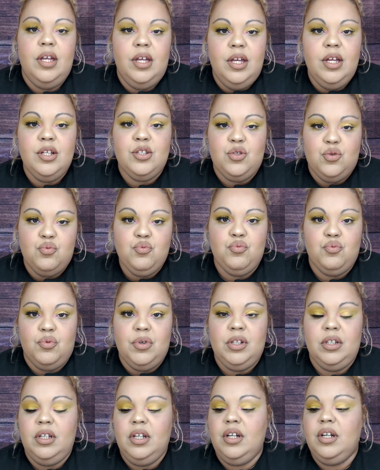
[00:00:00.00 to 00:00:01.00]
It's
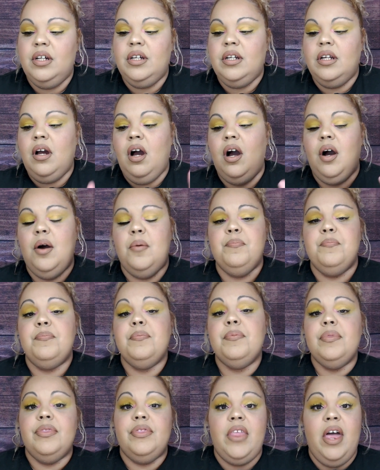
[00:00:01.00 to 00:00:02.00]
really good.
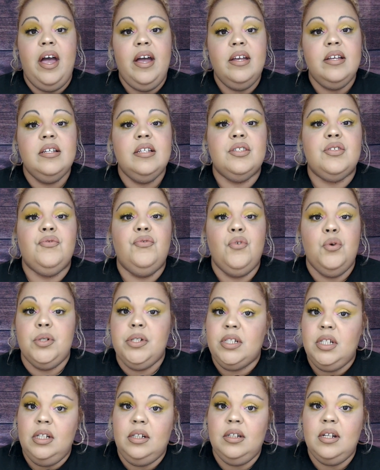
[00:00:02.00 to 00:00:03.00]
That is
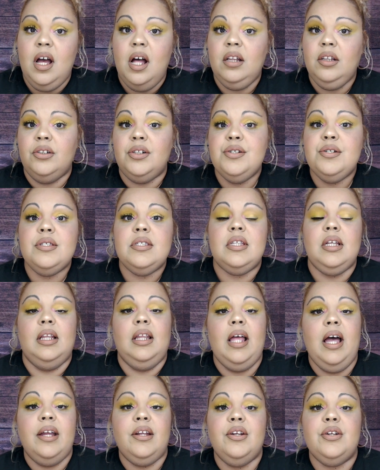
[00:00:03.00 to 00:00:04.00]
$14. The
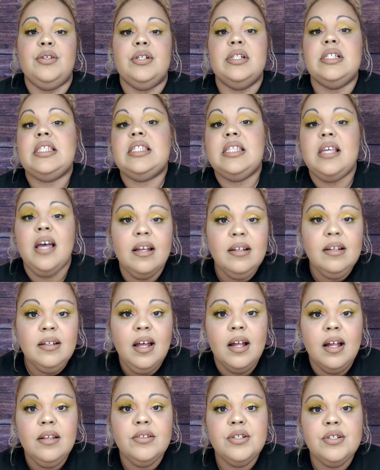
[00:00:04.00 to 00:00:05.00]
liner is
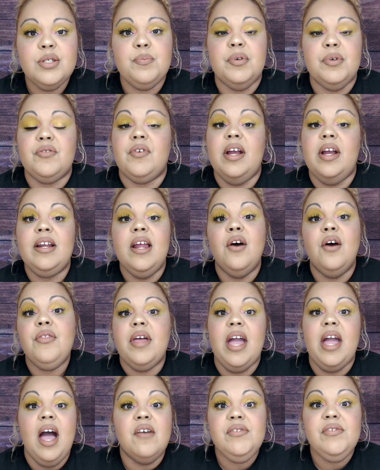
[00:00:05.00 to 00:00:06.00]
$10, but right now they
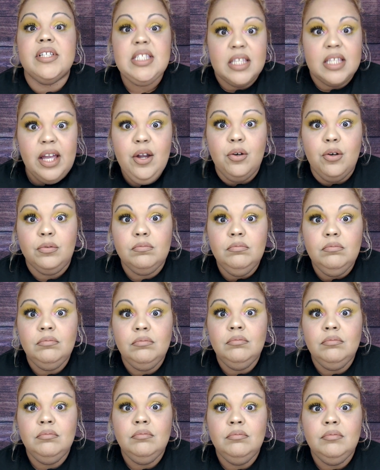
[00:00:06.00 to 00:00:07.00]
have a sale,
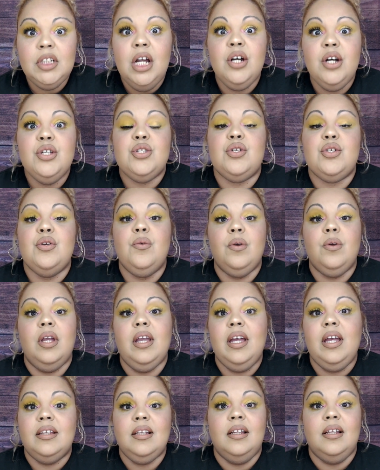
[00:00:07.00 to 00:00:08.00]
so you can
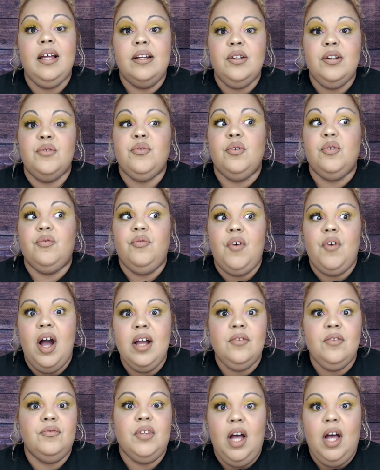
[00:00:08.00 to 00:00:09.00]
get the liner for
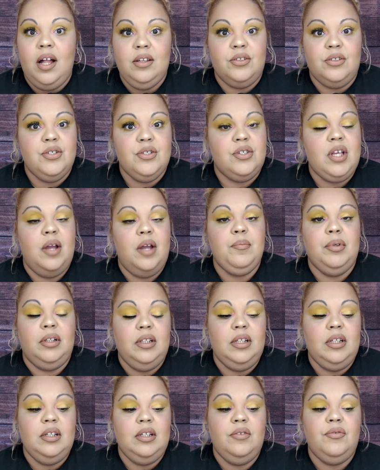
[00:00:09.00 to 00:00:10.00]
$5, I
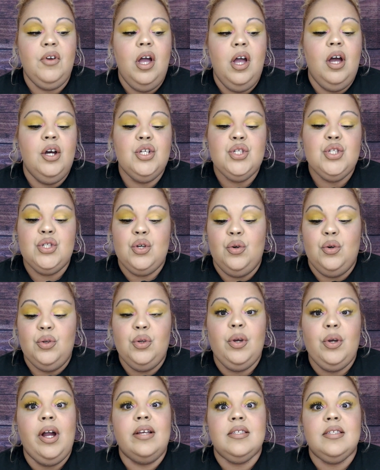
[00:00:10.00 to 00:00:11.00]
believe. So
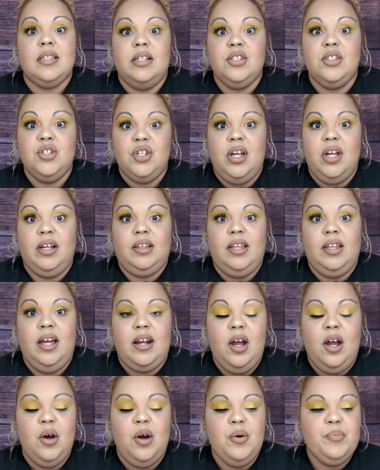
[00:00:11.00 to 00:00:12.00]
you guys can check that
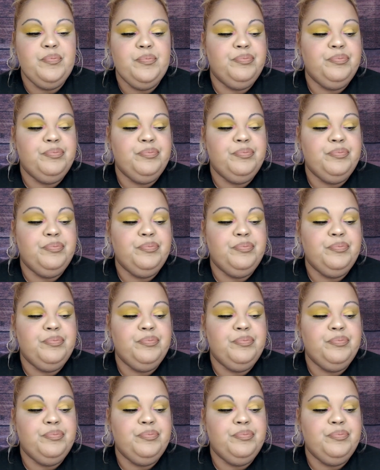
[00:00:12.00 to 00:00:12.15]
out.